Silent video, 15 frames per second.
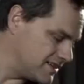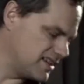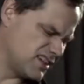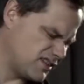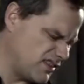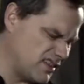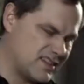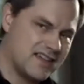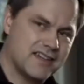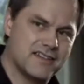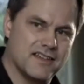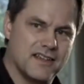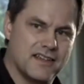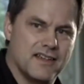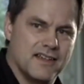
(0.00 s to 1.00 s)
It's
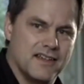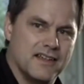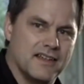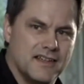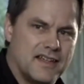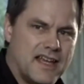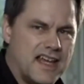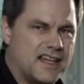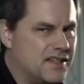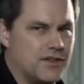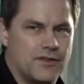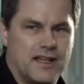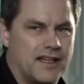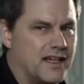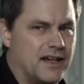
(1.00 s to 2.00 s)
fantastic. Eddie's a
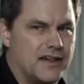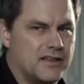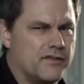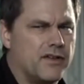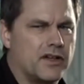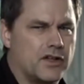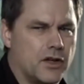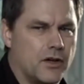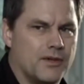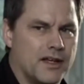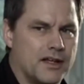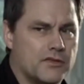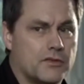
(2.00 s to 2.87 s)
great character, very complex,